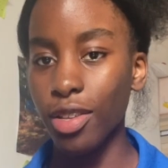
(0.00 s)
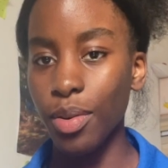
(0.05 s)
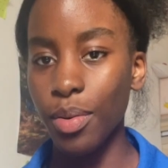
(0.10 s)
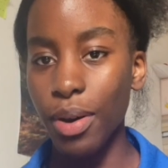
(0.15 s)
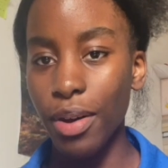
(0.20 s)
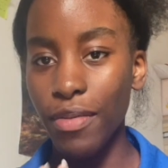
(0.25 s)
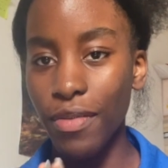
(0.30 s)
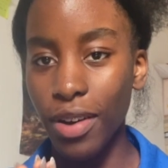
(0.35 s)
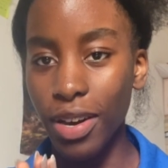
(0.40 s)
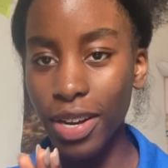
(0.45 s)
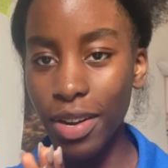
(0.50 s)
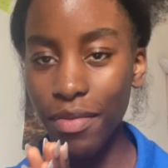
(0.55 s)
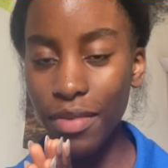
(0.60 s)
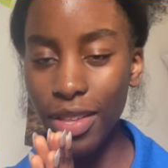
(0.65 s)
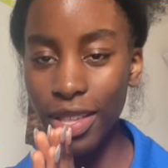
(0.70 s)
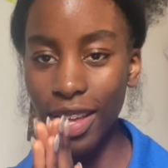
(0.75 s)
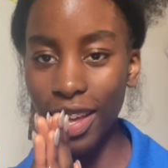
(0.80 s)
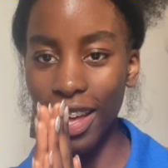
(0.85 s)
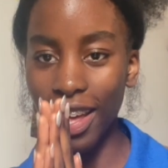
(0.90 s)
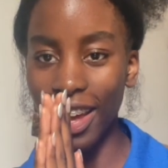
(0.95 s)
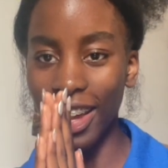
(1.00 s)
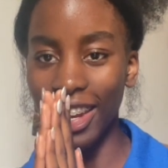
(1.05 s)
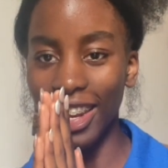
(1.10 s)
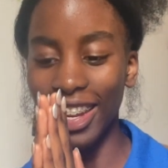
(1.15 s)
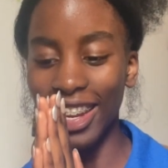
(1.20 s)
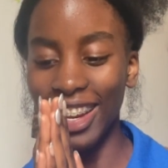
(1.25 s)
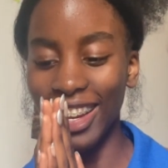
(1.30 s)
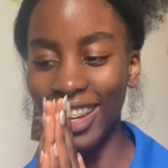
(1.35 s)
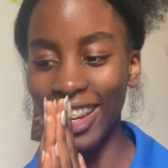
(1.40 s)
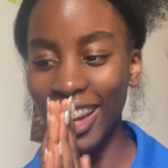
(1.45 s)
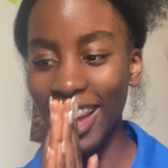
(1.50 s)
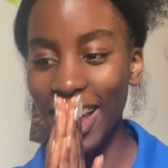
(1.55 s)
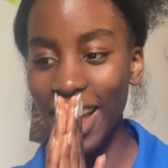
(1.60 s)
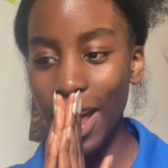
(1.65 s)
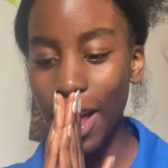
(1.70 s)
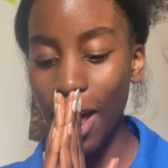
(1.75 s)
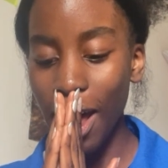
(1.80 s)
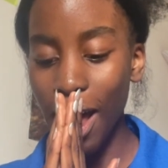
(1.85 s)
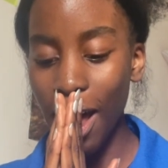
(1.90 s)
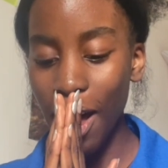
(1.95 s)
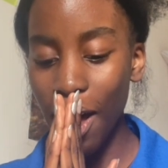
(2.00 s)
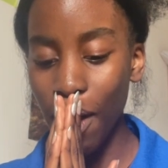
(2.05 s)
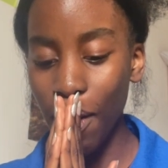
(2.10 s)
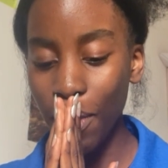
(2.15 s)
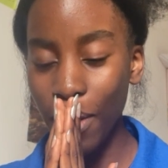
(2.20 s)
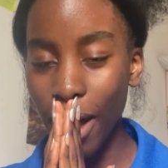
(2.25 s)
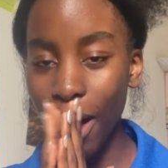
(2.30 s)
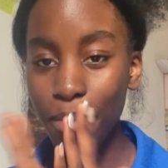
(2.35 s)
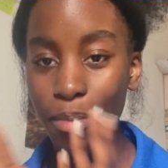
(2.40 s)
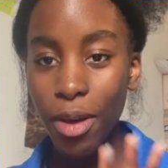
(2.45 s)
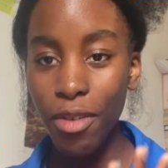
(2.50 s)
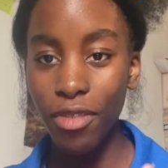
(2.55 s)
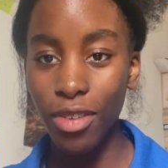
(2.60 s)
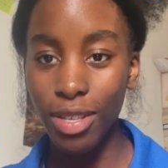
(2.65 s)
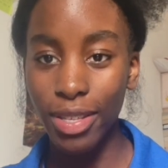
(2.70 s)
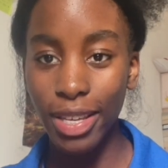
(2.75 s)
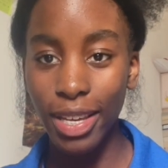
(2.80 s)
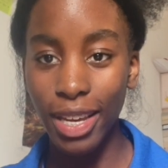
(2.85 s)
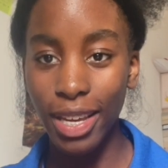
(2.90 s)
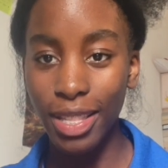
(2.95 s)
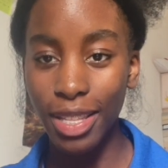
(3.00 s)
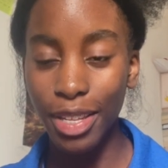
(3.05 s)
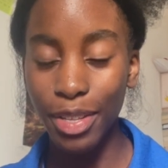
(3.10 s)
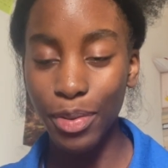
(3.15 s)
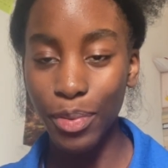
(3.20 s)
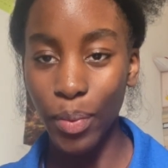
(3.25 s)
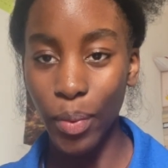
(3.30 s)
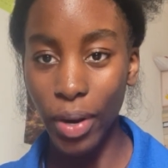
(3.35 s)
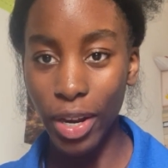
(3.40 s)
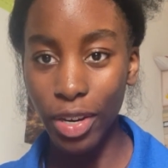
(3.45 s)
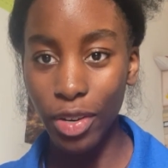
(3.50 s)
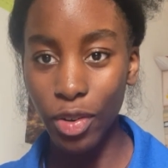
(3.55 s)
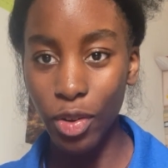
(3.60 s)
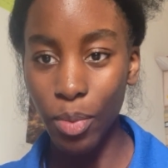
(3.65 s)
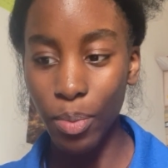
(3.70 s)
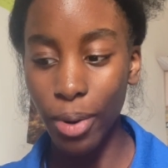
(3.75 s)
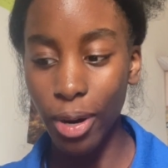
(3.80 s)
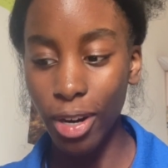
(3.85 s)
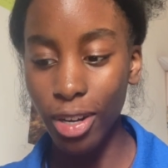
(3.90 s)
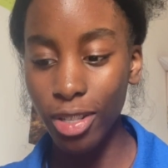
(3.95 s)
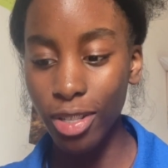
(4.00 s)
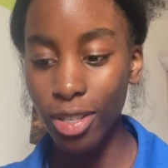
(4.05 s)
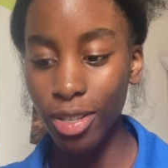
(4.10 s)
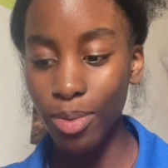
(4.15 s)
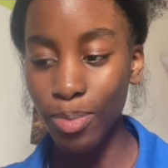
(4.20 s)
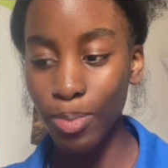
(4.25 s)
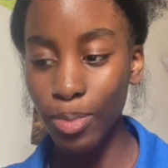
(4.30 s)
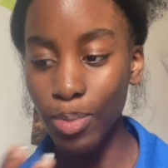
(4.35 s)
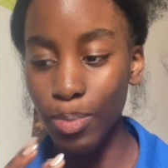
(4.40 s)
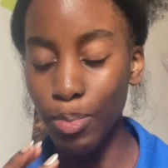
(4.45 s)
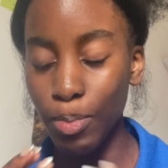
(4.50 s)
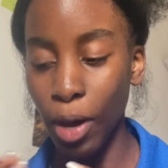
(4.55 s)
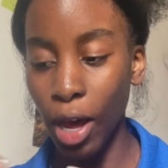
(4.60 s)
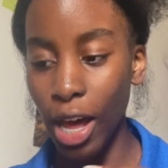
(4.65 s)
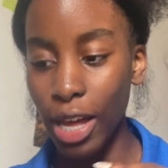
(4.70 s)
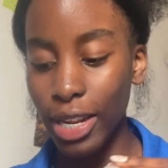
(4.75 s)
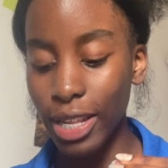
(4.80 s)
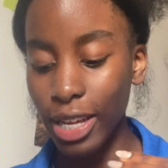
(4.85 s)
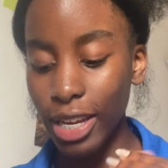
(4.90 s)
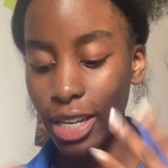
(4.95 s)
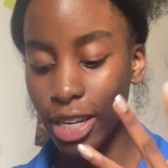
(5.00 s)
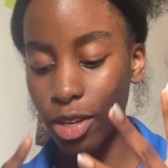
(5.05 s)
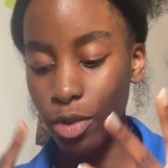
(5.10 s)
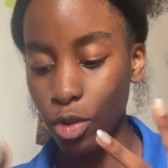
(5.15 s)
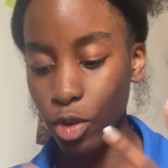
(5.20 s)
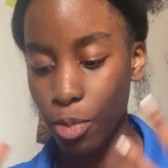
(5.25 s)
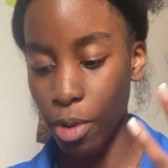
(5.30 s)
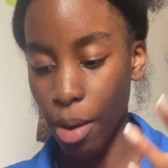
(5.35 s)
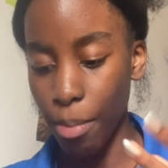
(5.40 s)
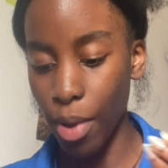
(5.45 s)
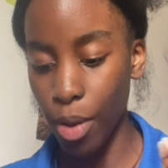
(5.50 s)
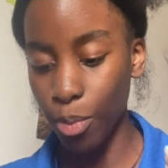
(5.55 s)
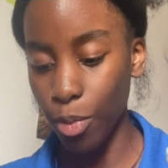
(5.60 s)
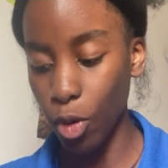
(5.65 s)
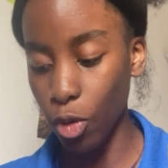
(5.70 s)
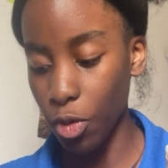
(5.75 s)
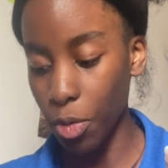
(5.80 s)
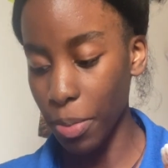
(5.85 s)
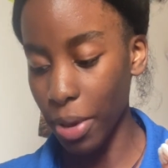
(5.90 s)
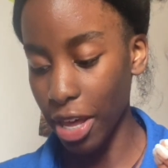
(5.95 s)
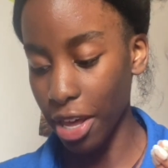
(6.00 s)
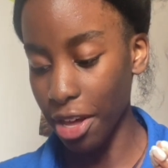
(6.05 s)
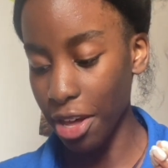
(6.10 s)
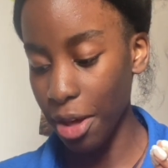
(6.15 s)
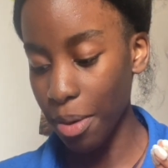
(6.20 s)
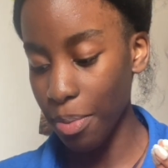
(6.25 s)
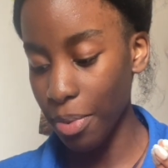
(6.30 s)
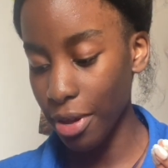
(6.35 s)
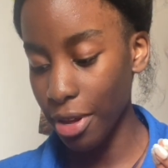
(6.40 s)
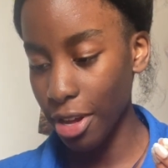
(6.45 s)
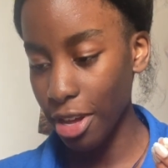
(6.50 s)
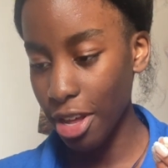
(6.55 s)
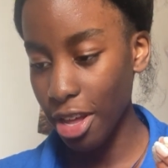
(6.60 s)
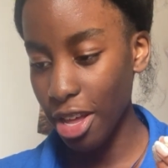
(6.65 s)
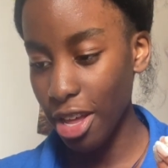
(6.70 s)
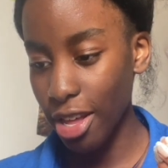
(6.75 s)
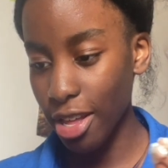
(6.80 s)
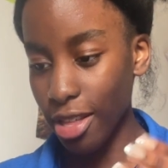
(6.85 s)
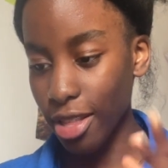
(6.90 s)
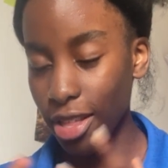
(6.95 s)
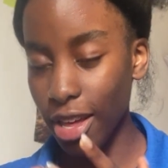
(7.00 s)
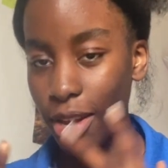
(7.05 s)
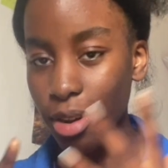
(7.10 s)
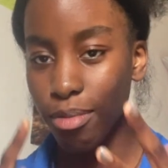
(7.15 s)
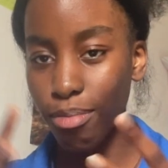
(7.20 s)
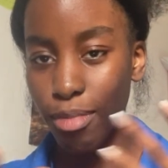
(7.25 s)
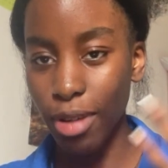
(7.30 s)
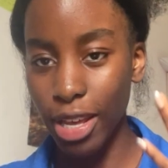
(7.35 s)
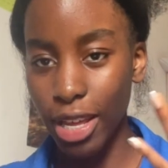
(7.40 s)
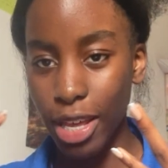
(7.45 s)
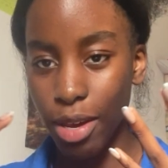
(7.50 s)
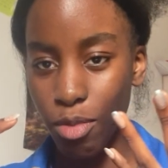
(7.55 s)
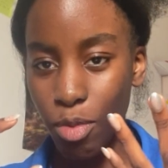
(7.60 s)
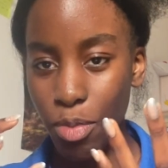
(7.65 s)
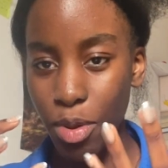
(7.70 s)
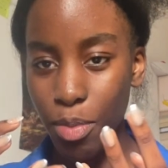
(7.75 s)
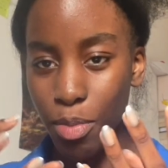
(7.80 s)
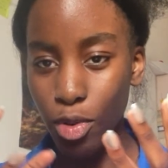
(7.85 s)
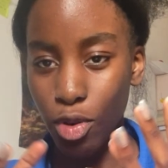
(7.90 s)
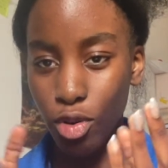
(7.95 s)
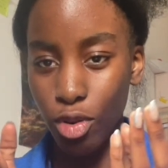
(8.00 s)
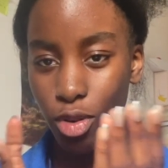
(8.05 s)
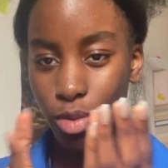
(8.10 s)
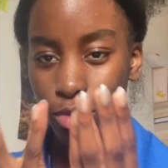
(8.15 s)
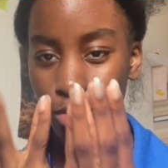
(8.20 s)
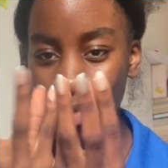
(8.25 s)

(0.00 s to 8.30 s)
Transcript: so I found everything I need. I'm overthinking this way too much, but I think I need to experiment more with makeup, then my kit will be more